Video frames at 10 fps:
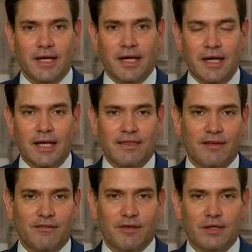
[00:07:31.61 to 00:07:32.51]
And, and I
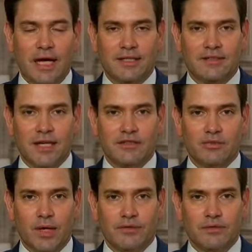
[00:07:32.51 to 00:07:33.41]
think for the United
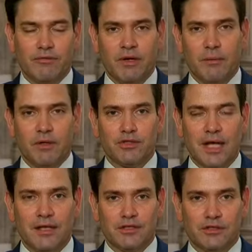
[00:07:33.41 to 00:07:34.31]
States, we have some fundamental
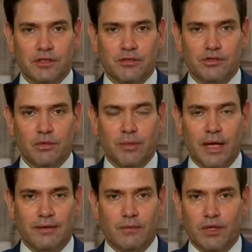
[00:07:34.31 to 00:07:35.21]
challenges under Joe
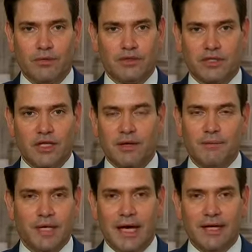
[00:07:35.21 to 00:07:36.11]
Biden, whether it's
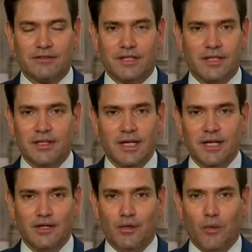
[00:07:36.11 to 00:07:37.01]
Colombia asking,
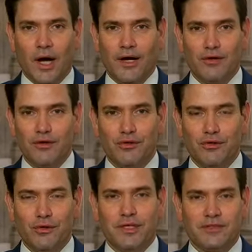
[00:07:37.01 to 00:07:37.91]
you know, why are you
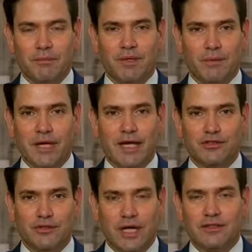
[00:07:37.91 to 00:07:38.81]
doing something we
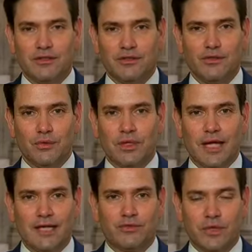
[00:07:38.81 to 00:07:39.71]
asked you not to do when
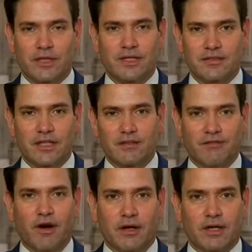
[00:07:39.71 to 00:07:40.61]
last week they said the
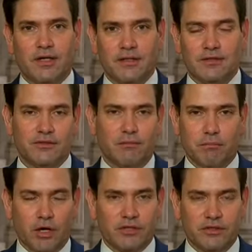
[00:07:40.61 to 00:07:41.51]
FARC, this
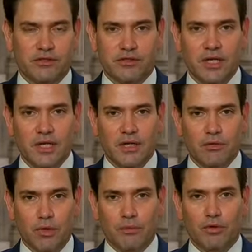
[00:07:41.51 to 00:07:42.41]
Marxist
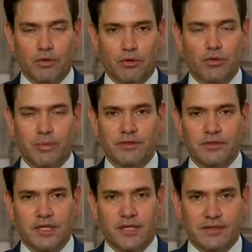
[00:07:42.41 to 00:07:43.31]
rebel group,
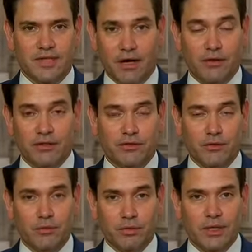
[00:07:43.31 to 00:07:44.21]
is a terrorist
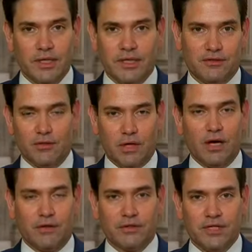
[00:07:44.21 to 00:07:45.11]
group, really, is no
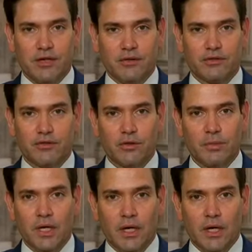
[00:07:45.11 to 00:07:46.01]
longer a terrorist
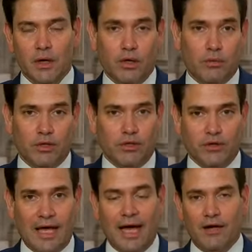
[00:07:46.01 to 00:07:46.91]
group, whether
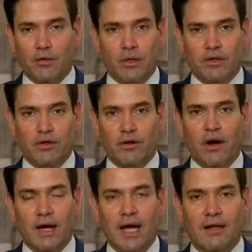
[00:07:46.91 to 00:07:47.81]
you're that or whether you're
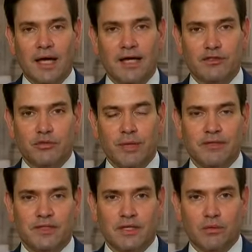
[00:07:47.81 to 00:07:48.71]
our allies who
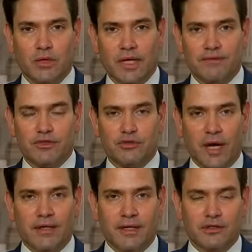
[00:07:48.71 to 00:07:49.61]
basically were left
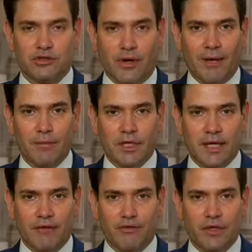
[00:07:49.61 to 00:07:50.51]
stranded and
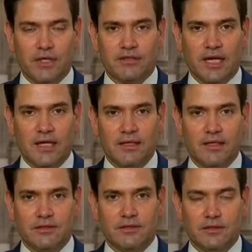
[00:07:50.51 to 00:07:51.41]
scrambling after he decided
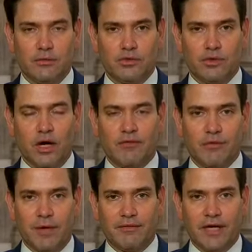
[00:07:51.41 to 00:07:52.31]
to, to withdraw
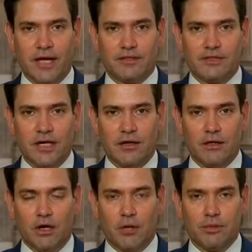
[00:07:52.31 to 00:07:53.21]
from Afghanistan on
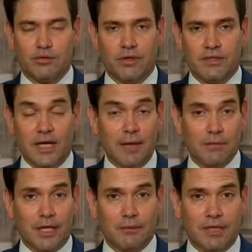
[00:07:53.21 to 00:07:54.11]
an arbitrary
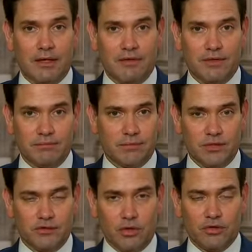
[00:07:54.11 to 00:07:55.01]
timeline without even
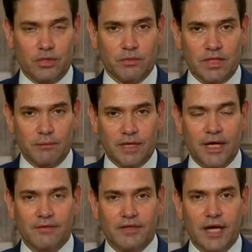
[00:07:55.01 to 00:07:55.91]
consulting with them
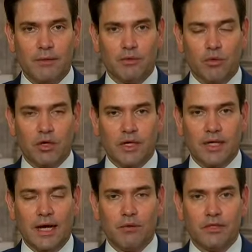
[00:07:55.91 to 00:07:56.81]
ahead of time and working
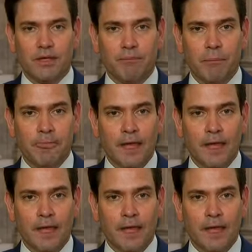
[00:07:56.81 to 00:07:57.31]
it out with them.